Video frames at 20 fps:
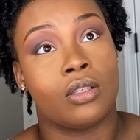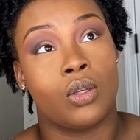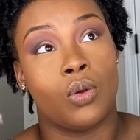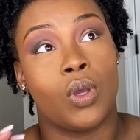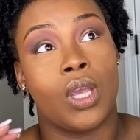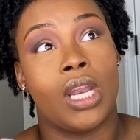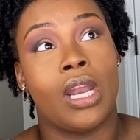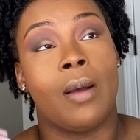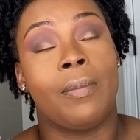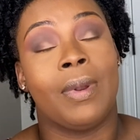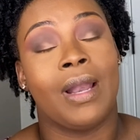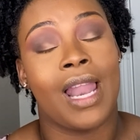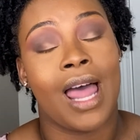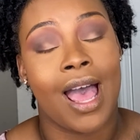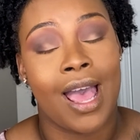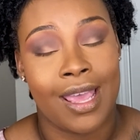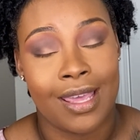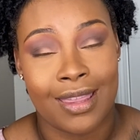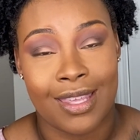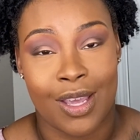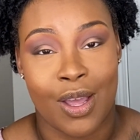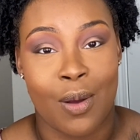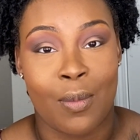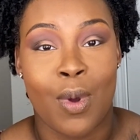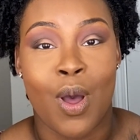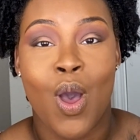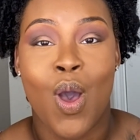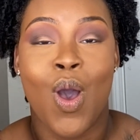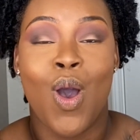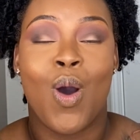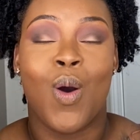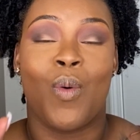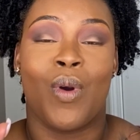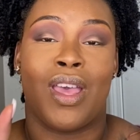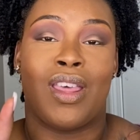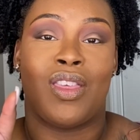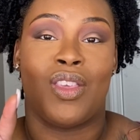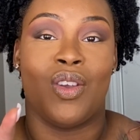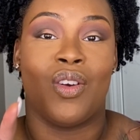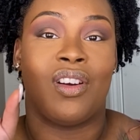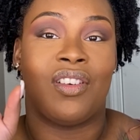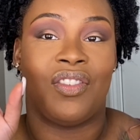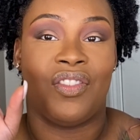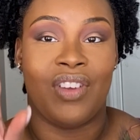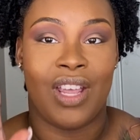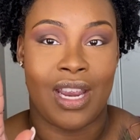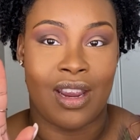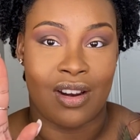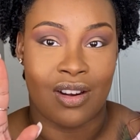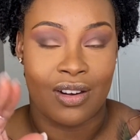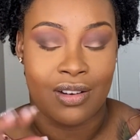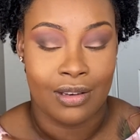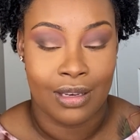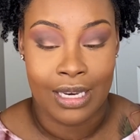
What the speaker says: can apply them with your finger.